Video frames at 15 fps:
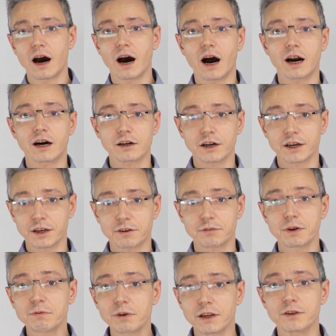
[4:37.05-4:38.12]
are
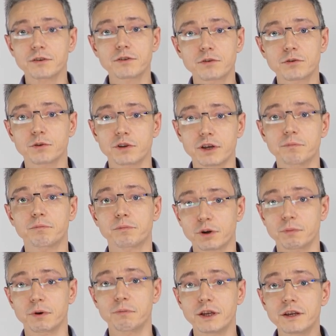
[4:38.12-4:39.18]
equivalent to the
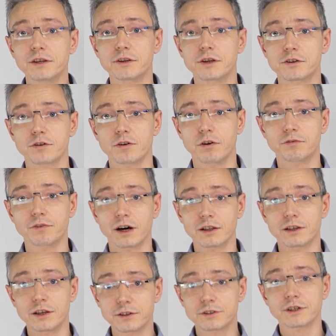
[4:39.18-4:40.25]
probabilities of
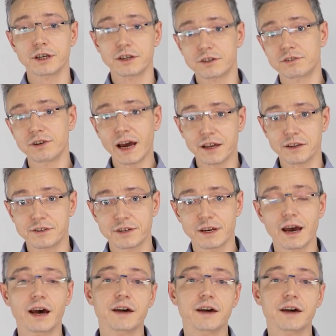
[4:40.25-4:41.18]
alleles in trans,